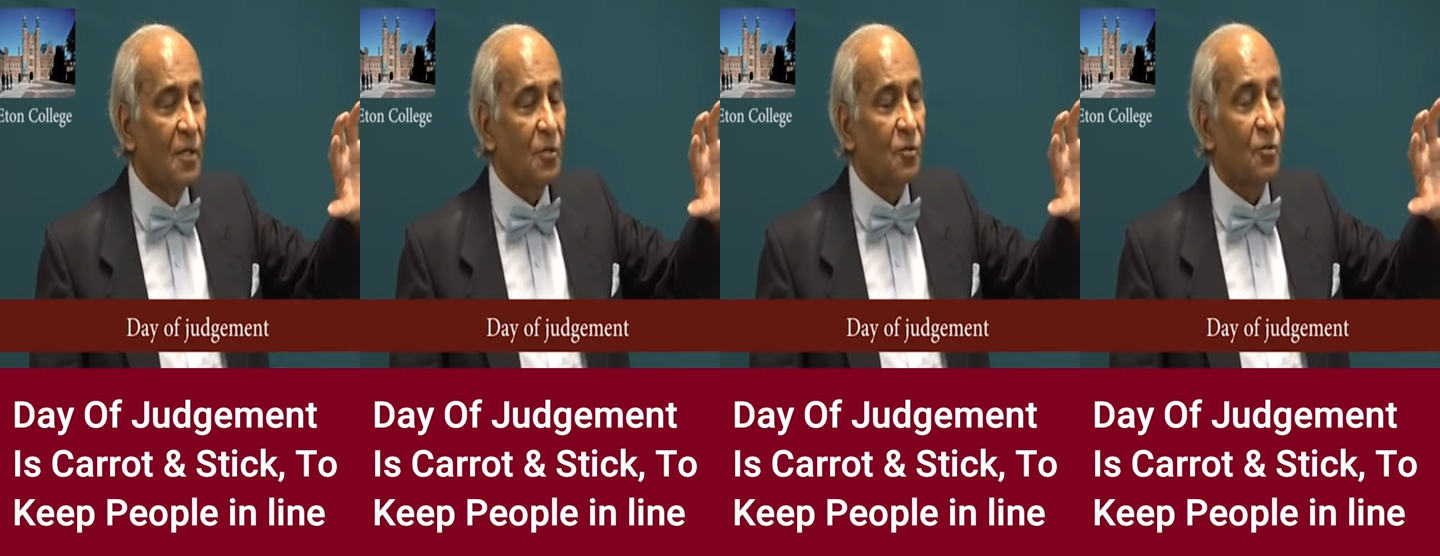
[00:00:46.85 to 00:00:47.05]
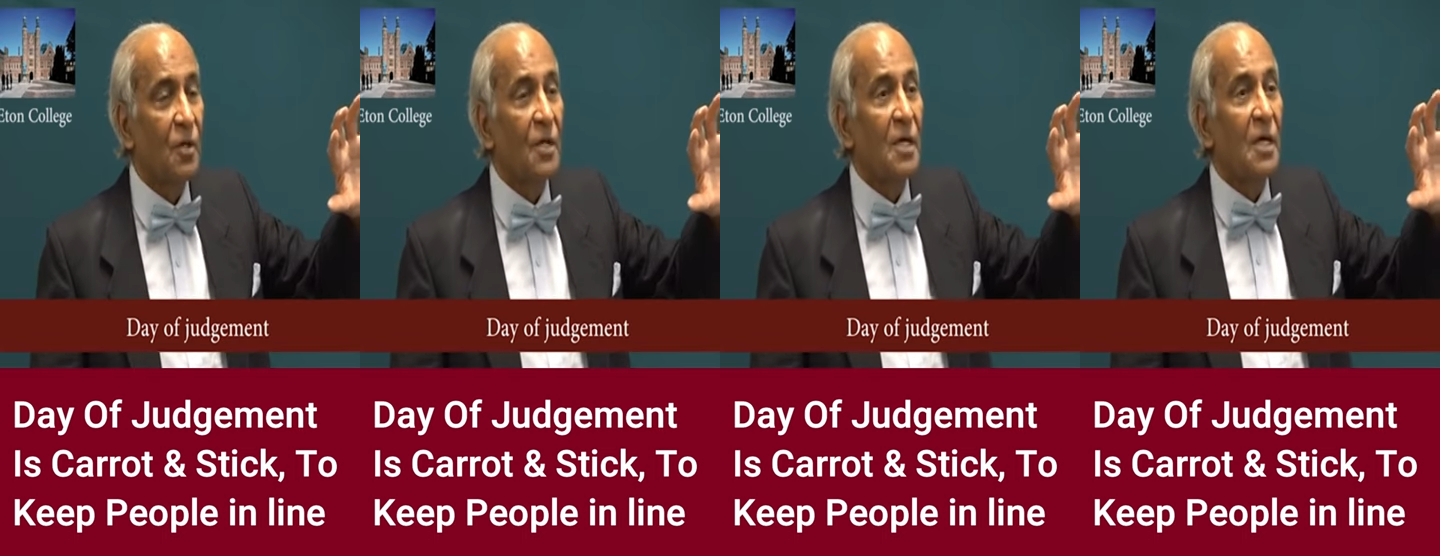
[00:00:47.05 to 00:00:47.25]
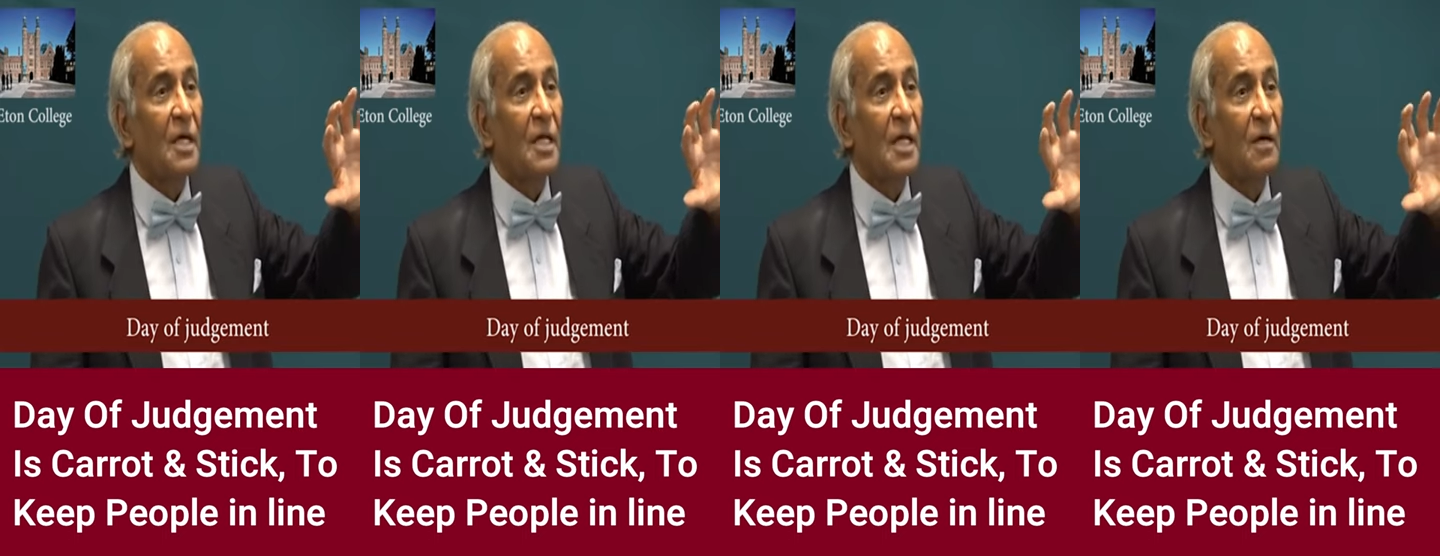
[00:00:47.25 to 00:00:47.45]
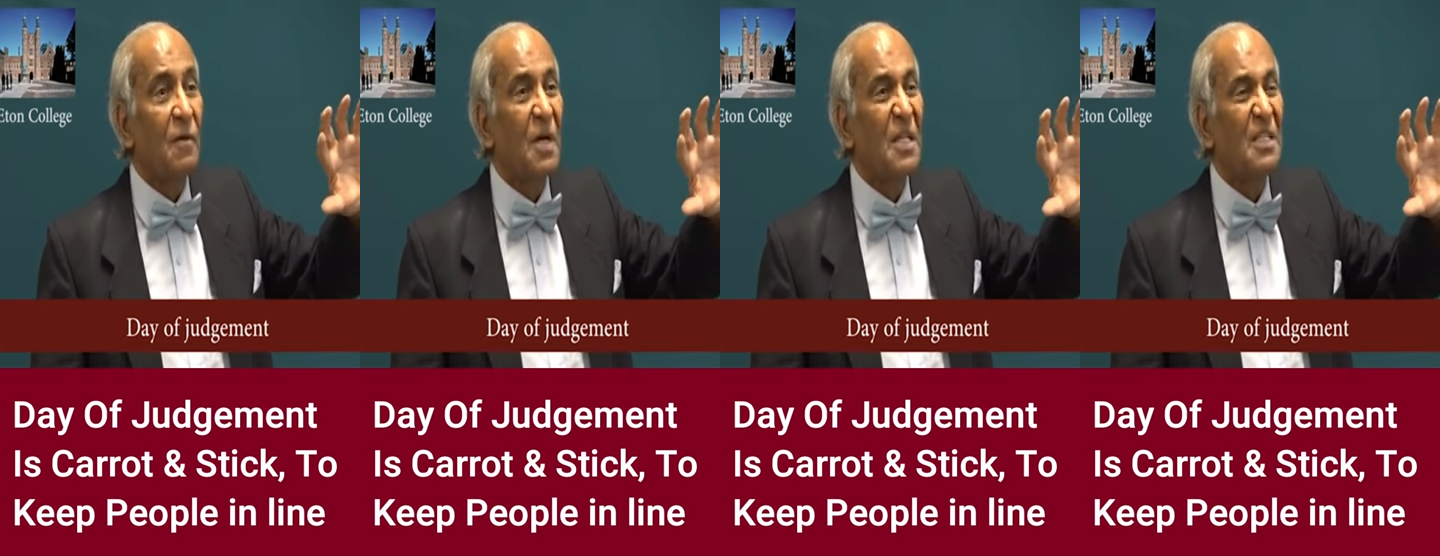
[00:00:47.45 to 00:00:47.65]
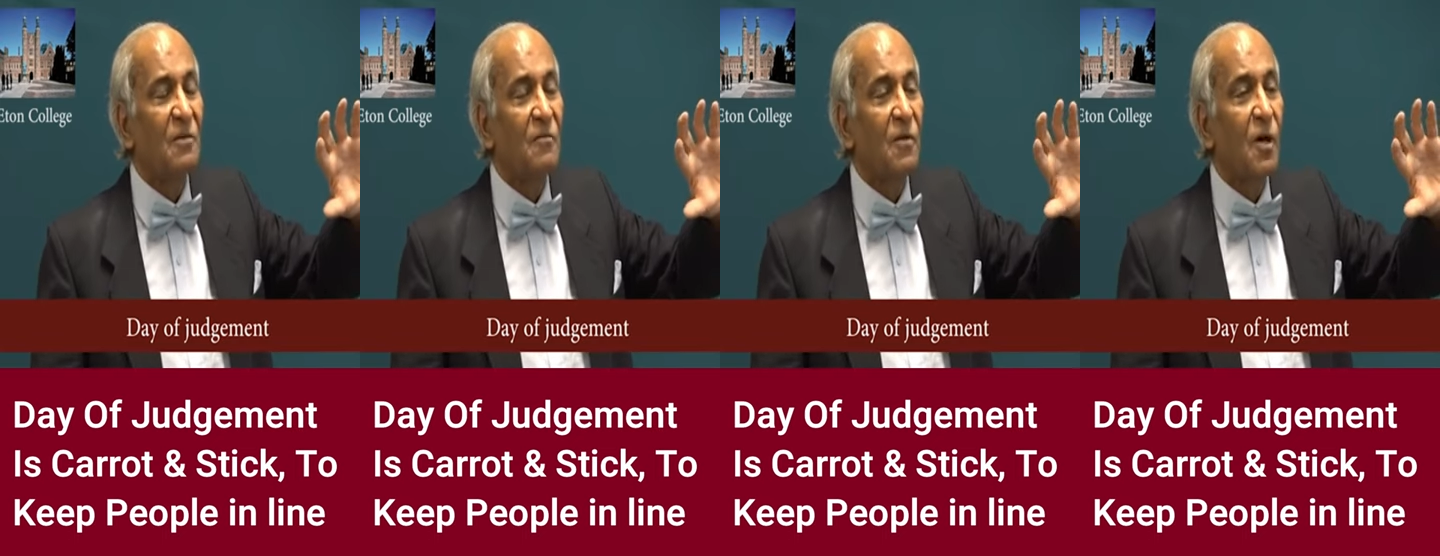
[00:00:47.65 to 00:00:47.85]
So in a way,
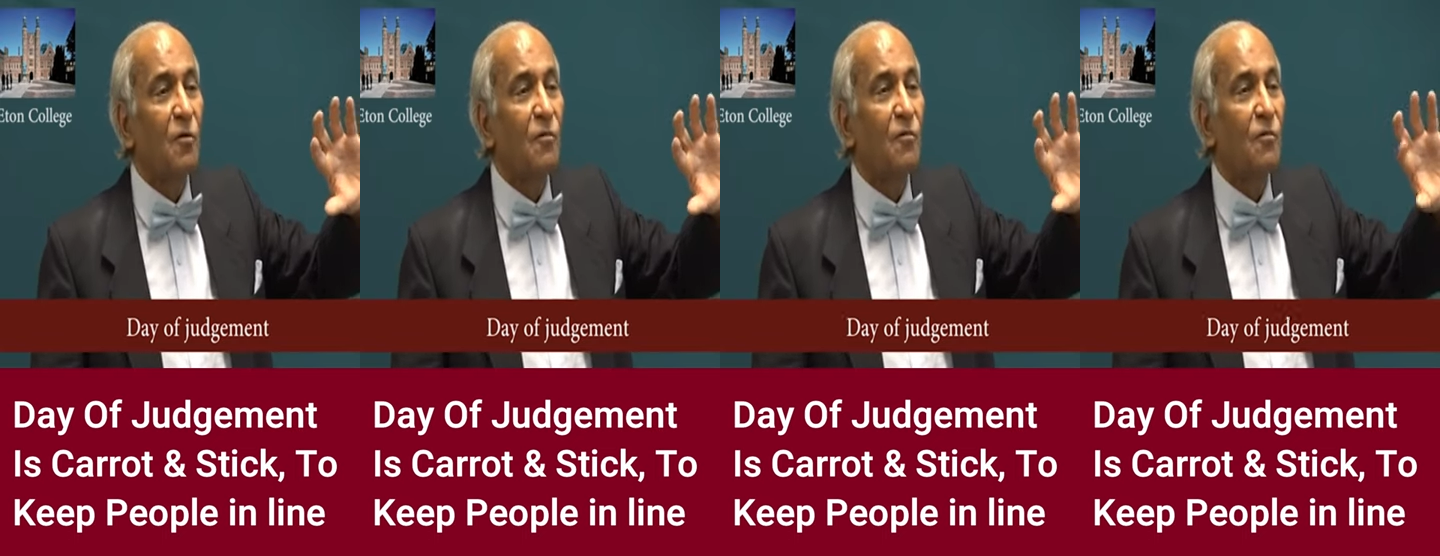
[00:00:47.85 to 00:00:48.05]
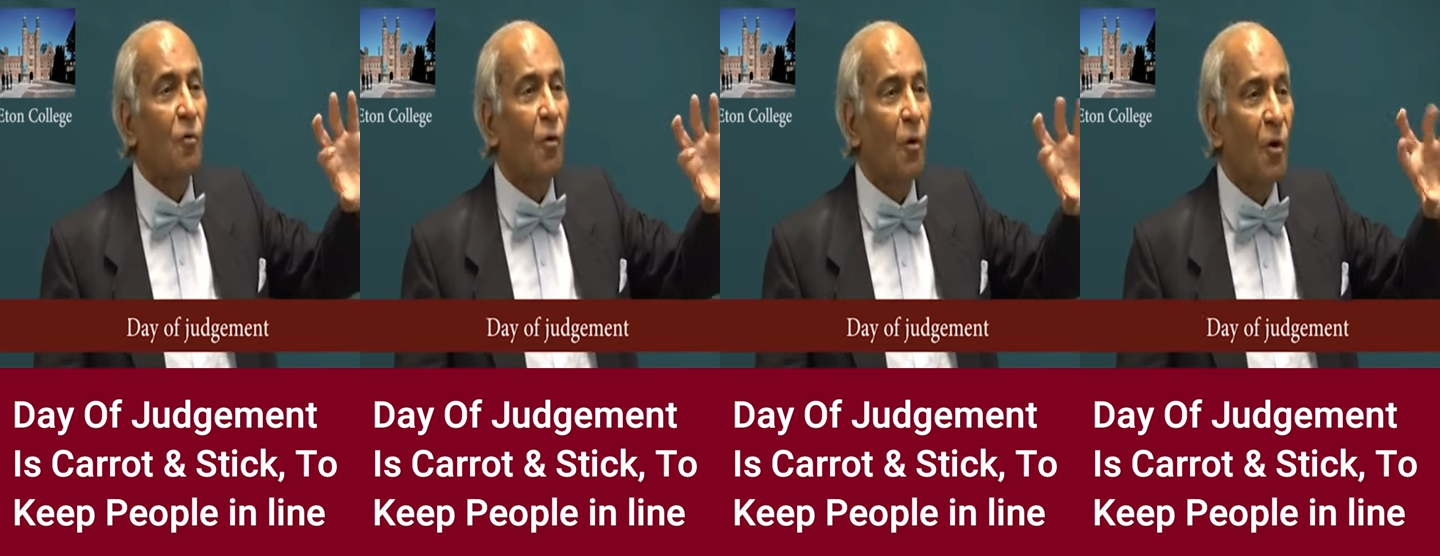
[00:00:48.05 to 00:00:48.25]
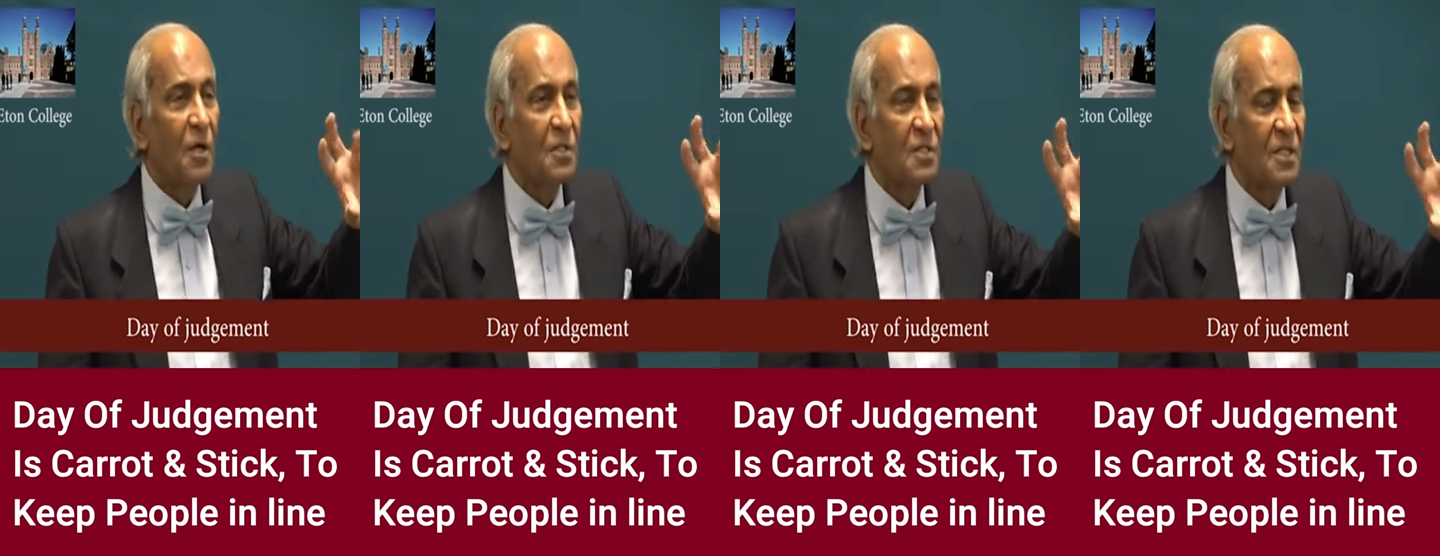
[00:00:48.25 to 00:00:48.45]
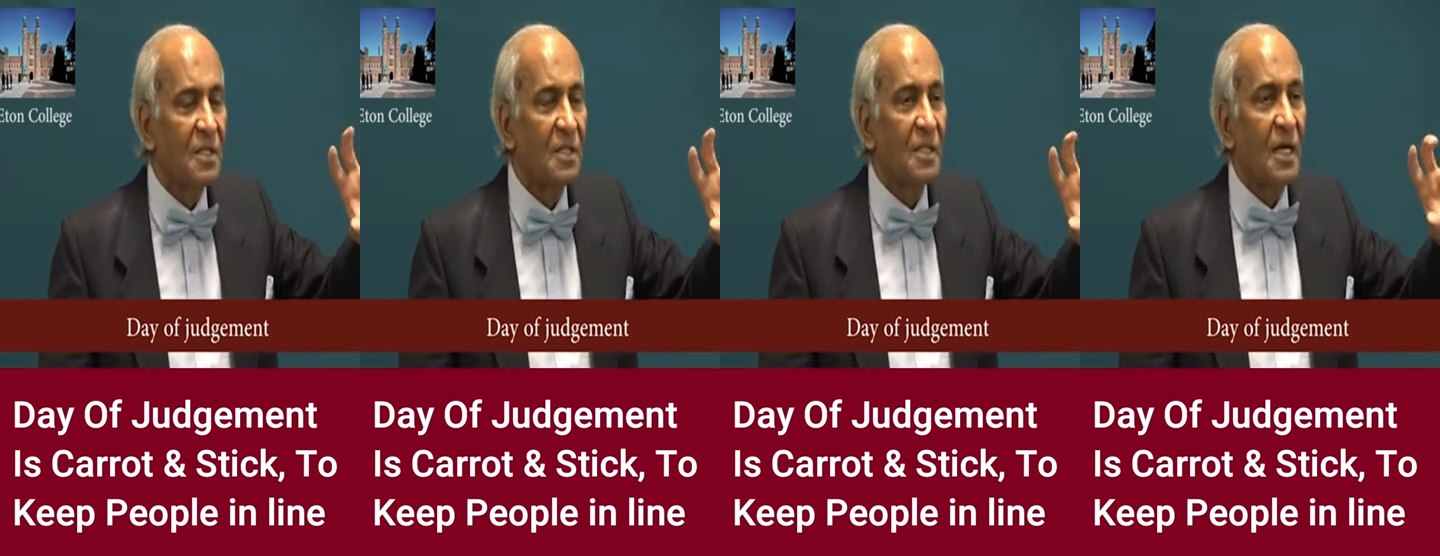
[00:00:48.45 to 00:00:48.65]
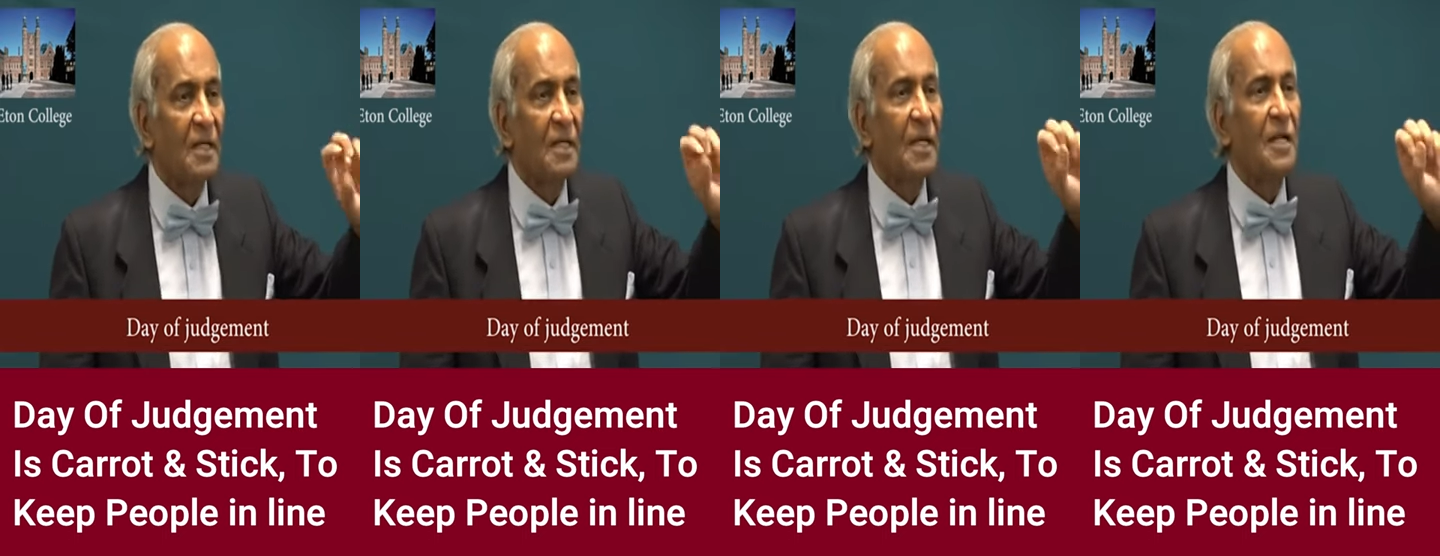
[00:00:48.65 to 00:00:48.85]
it's a way of
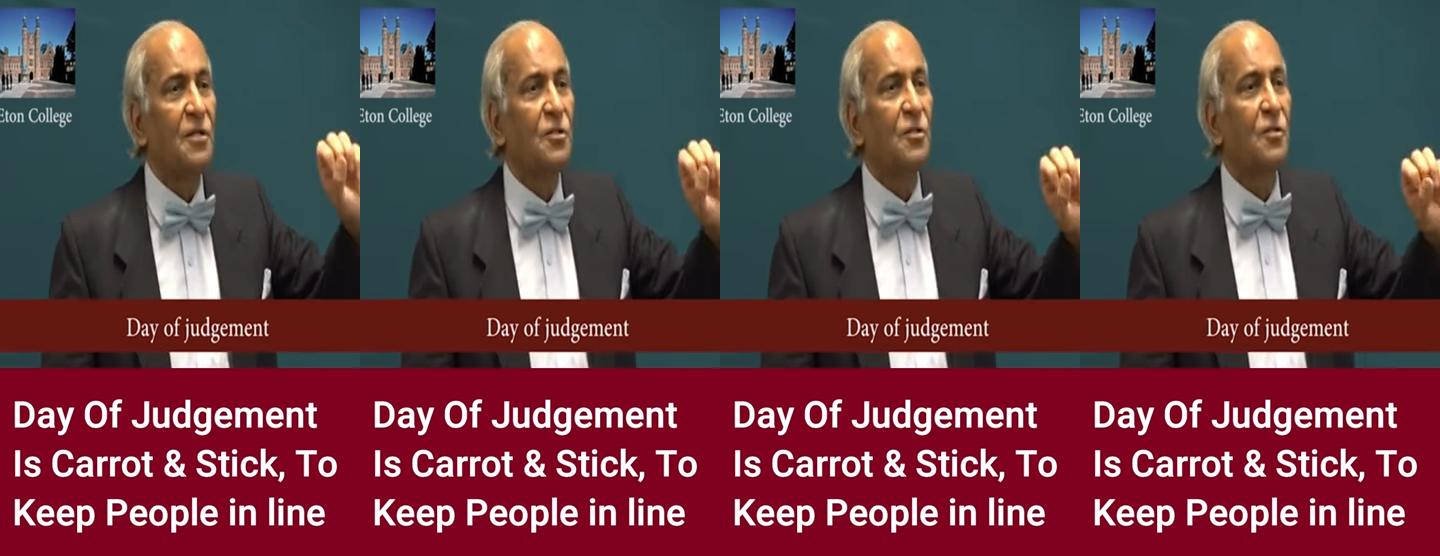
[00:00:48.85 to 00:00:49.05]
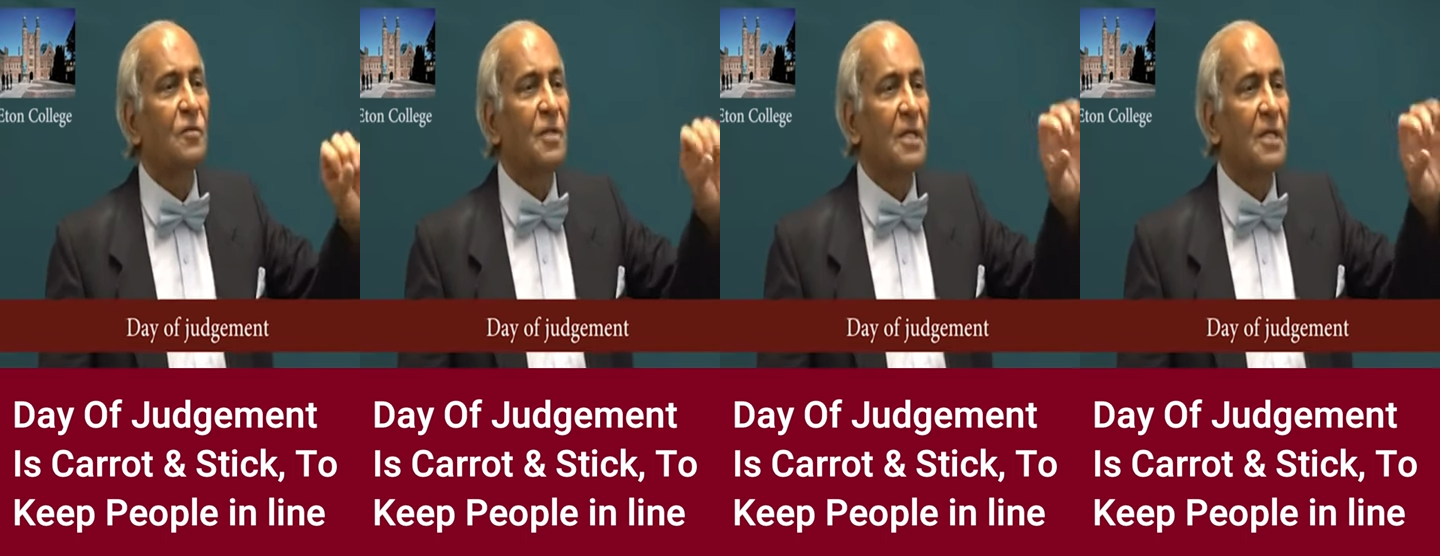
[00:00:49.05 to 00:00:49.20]
focusing the attention